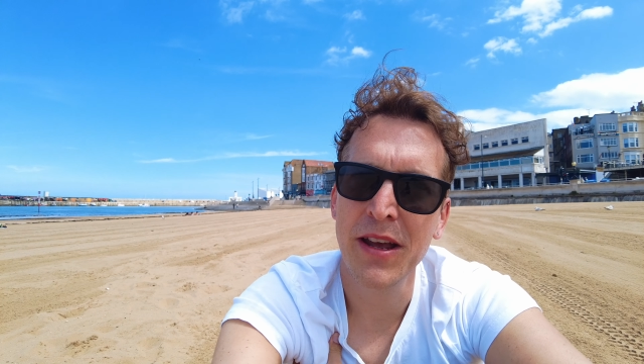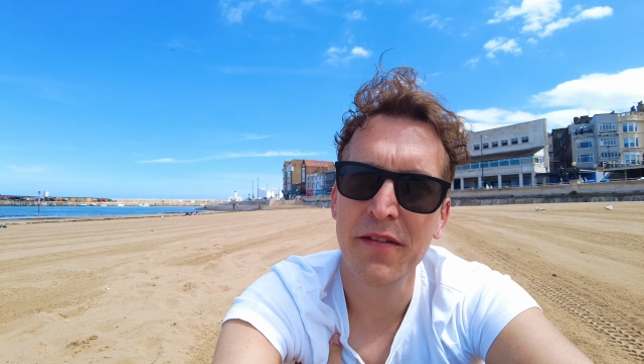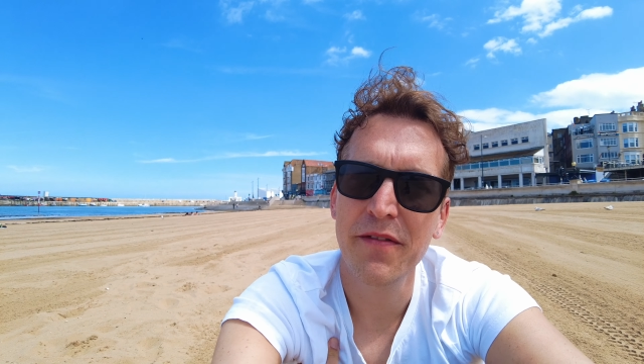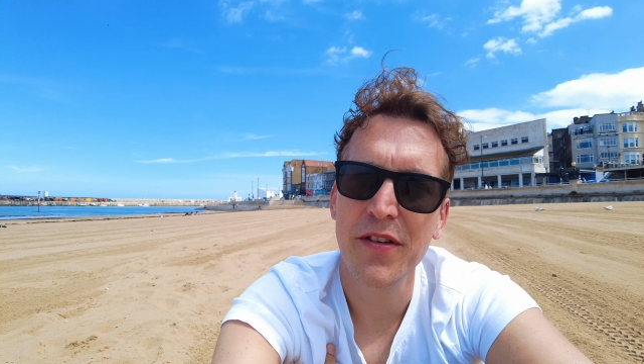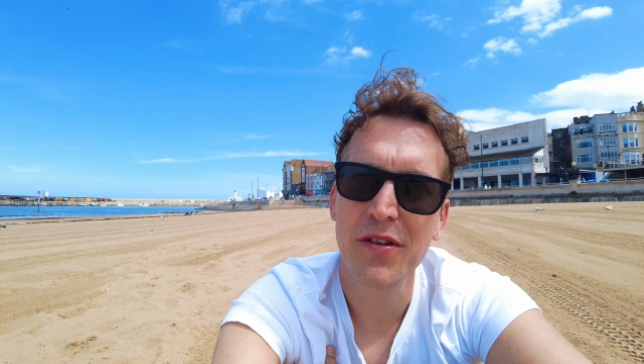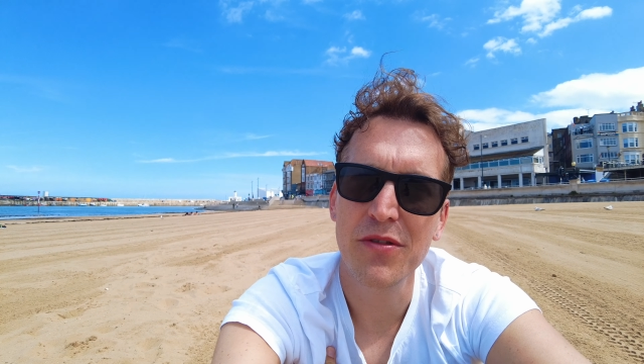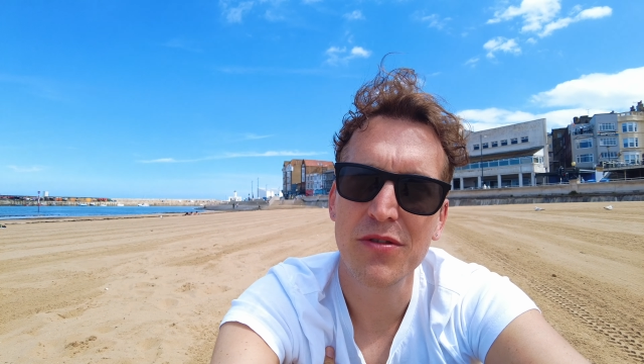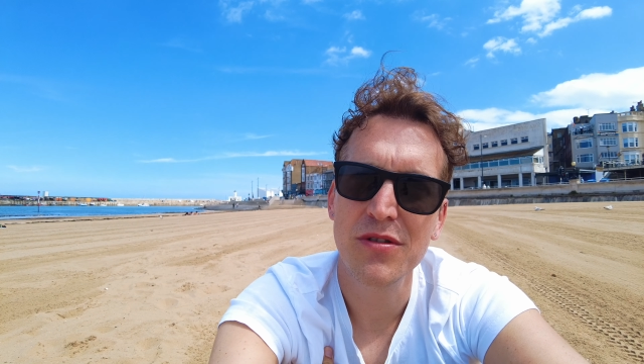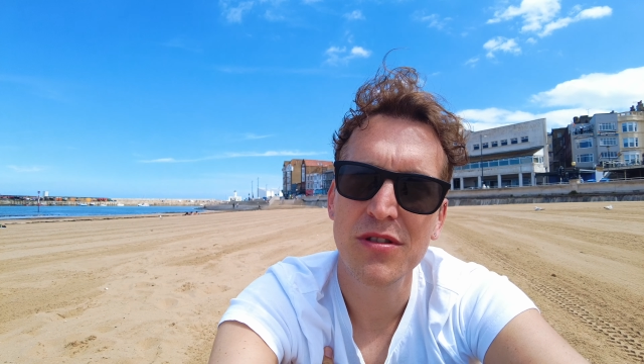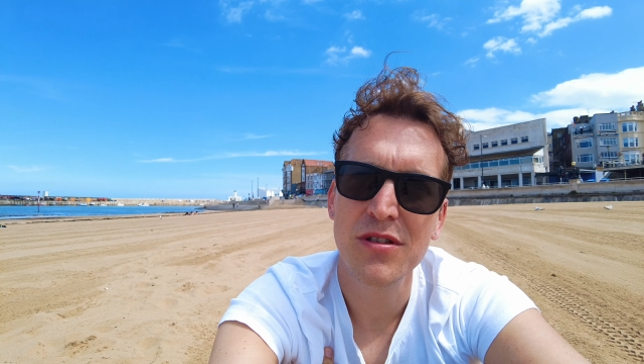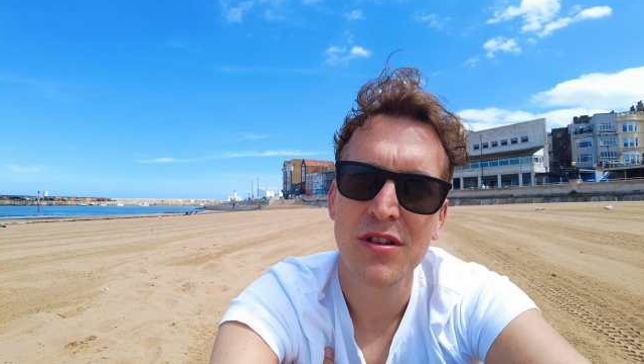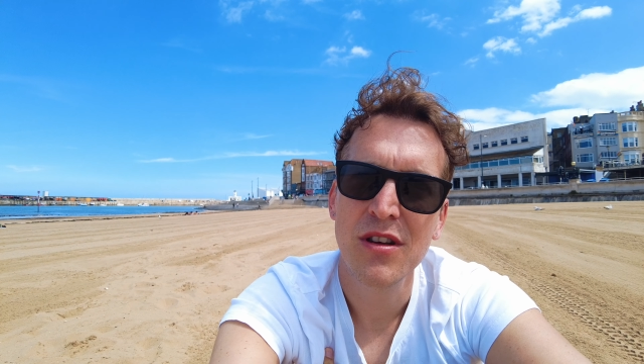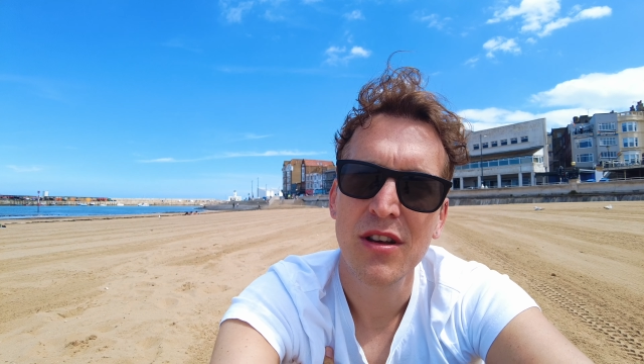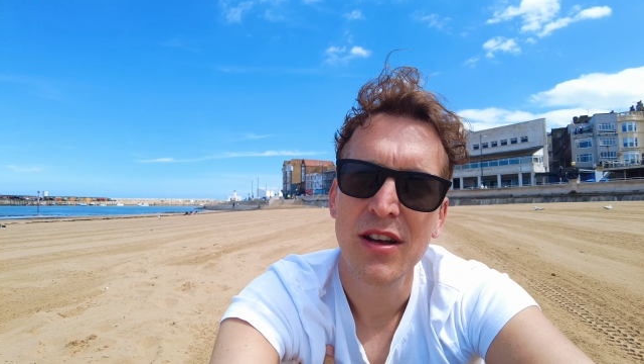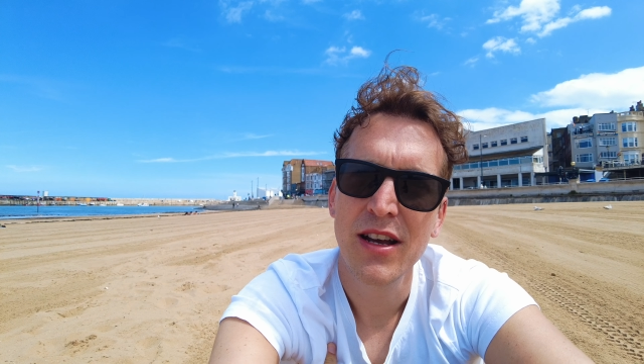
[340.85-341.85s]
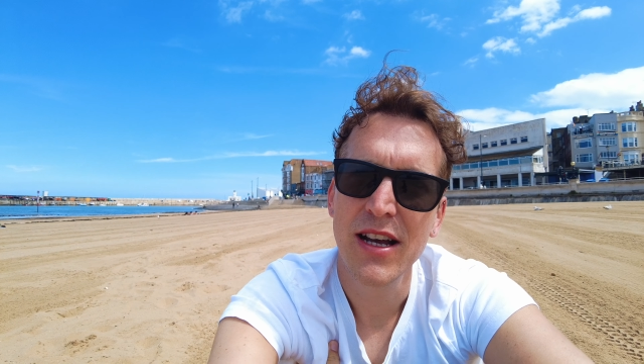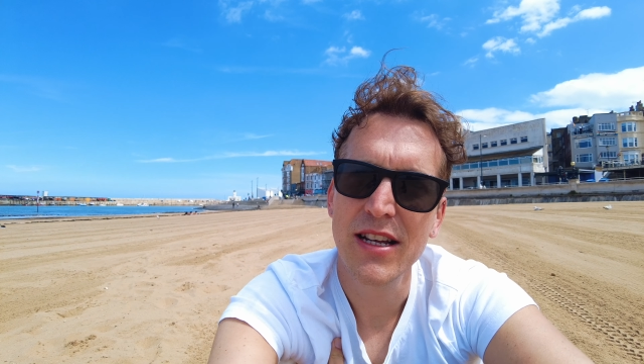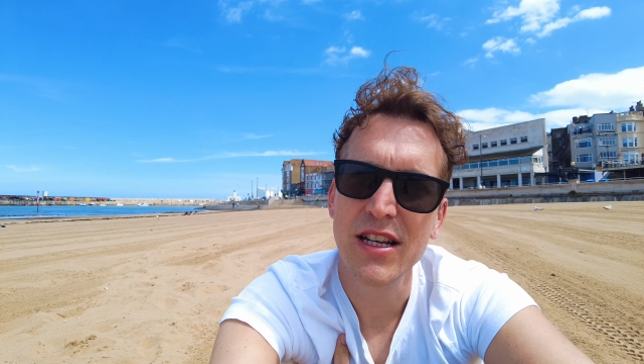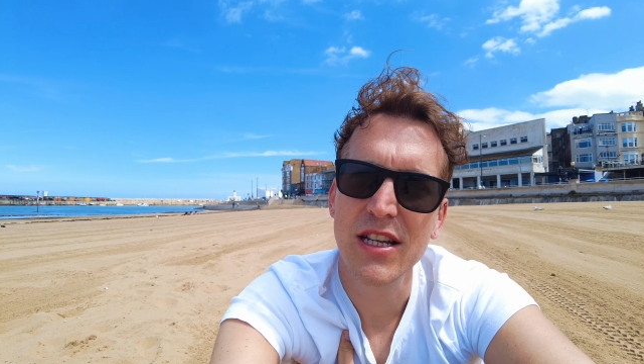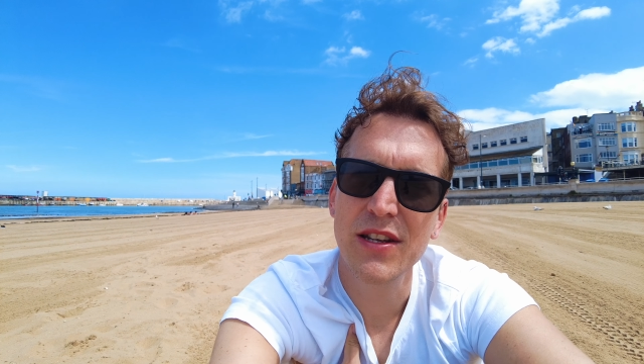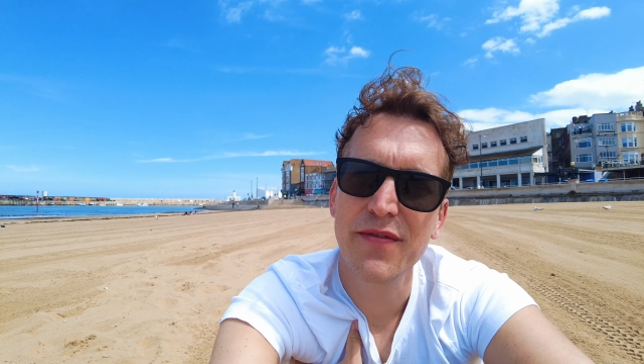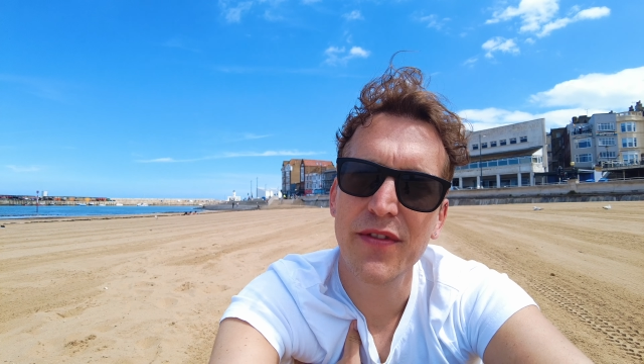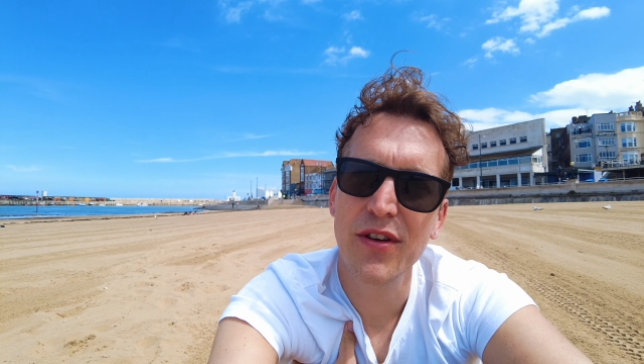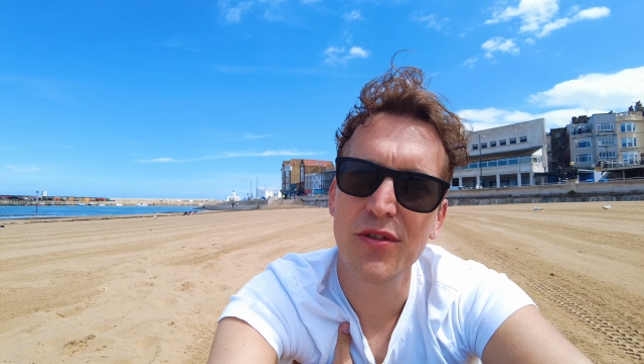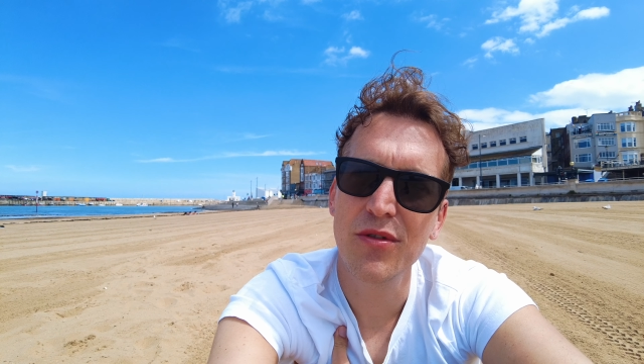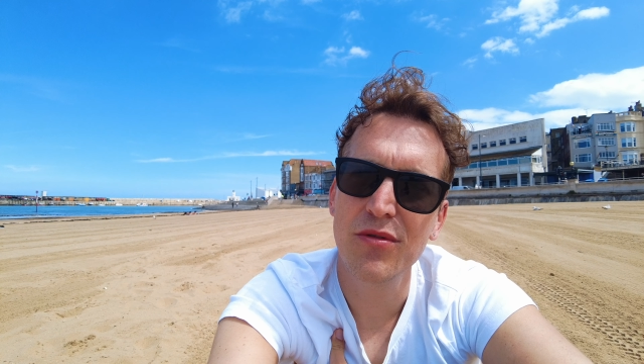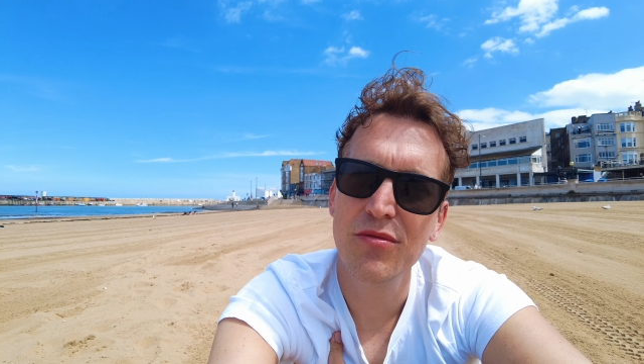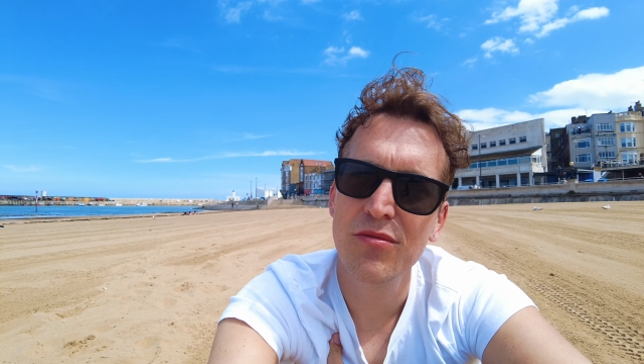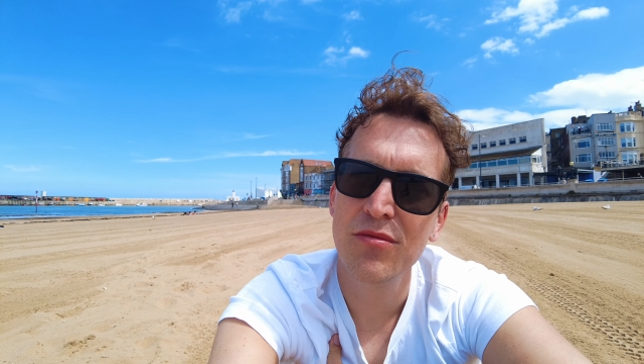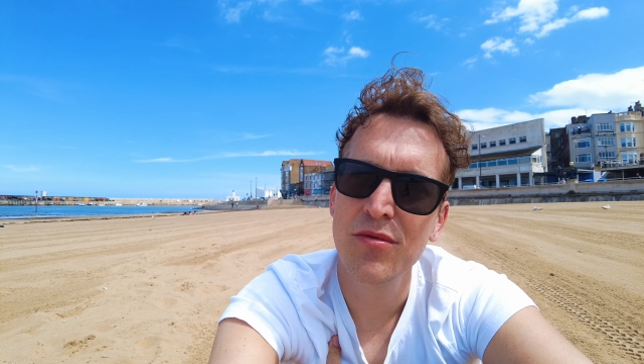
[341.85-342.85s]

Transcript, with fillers: It feels, it does feel